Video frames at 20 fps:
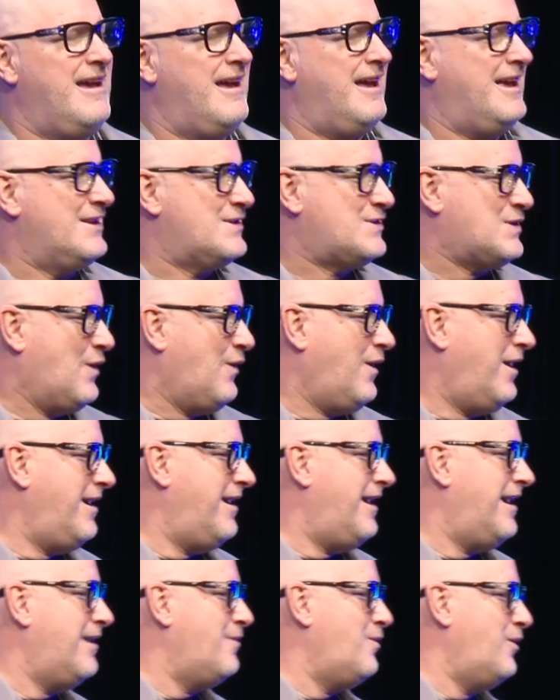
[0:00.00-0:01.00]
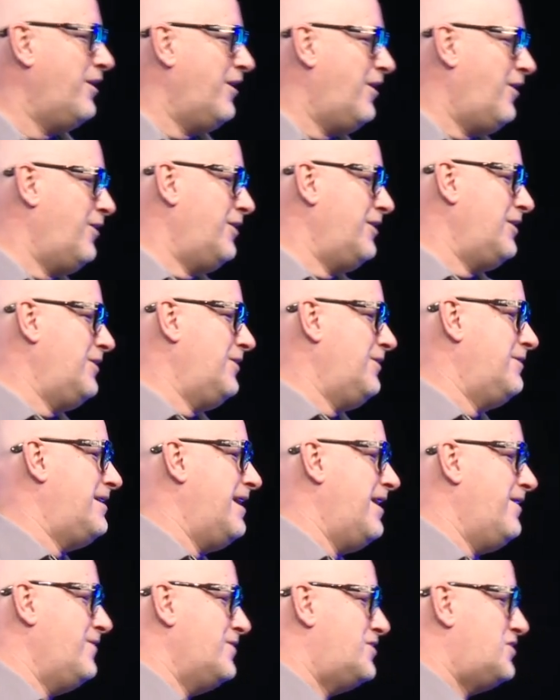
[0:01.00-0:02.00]
And so I, I want to honor you,
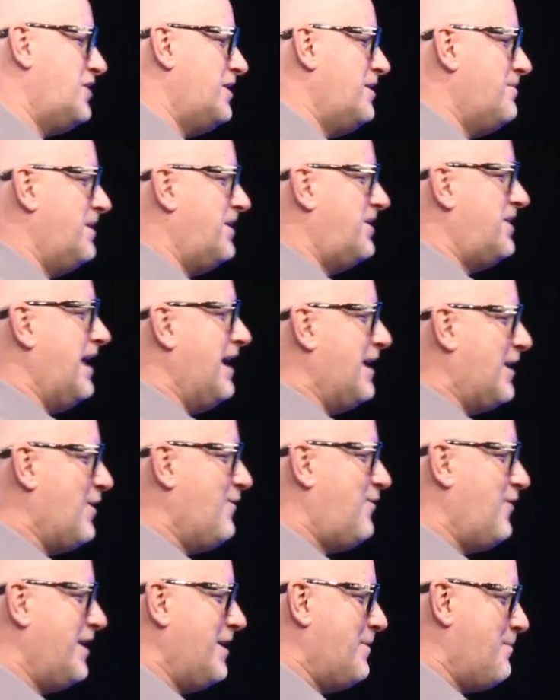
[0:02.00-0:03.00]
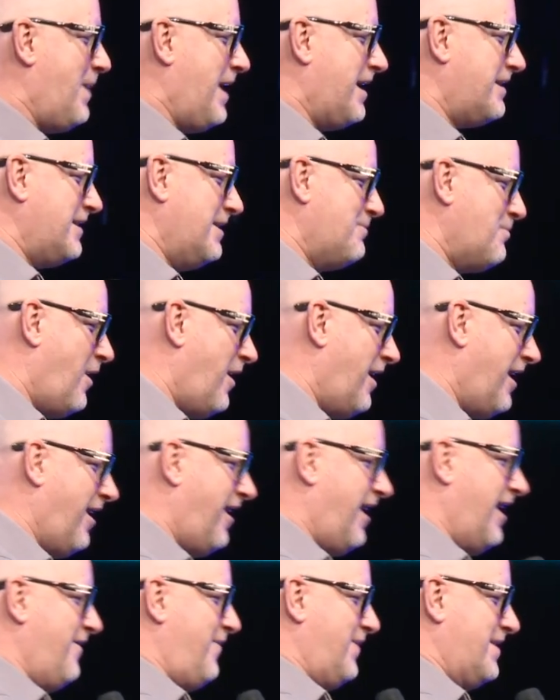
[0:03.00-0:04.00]
David Shearman. Thank you for impacting my
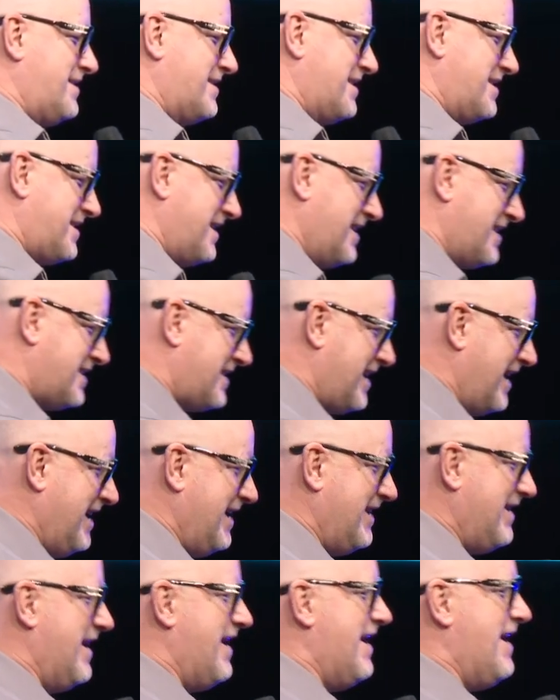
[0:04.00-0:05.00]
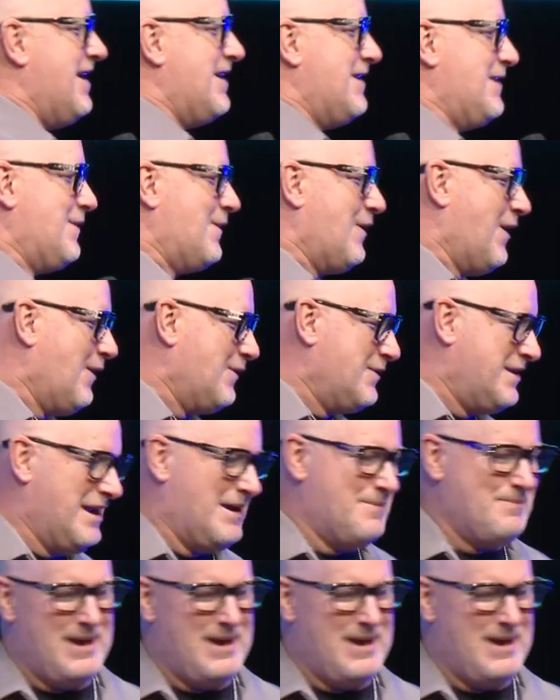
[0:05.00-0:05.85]
life as a 16 year old young